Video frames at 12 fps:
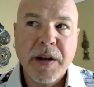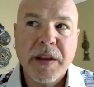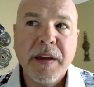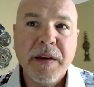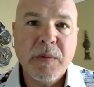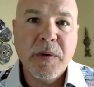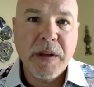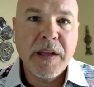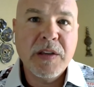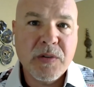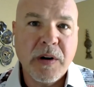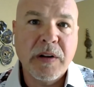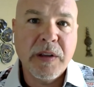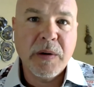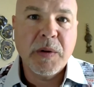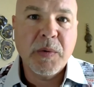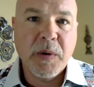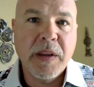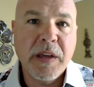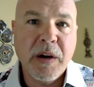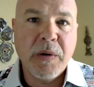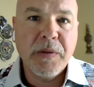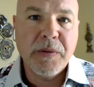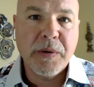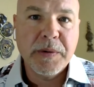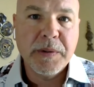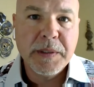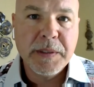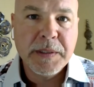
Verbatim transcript: What are they, what are they struggling with? What are they going through?